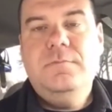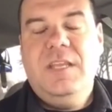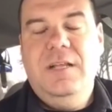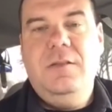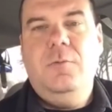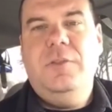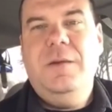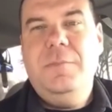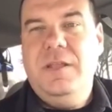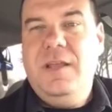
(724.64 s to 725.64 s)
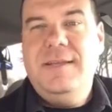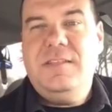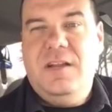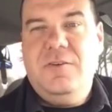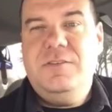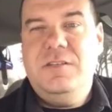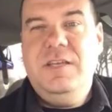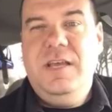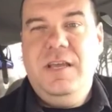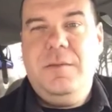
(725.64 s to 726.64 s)
hello, would that be a nice terrorist
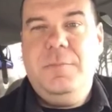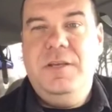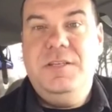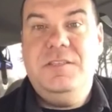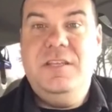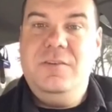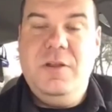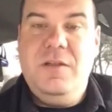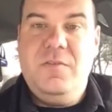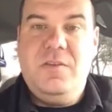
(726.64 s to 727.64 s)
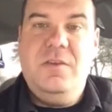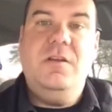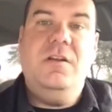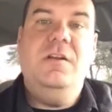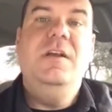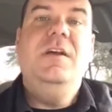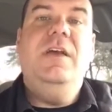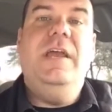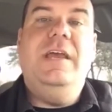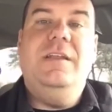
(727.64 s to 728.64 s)
attack place? And they do it every year,
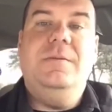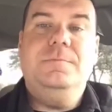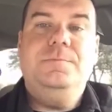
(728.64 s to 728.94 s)
and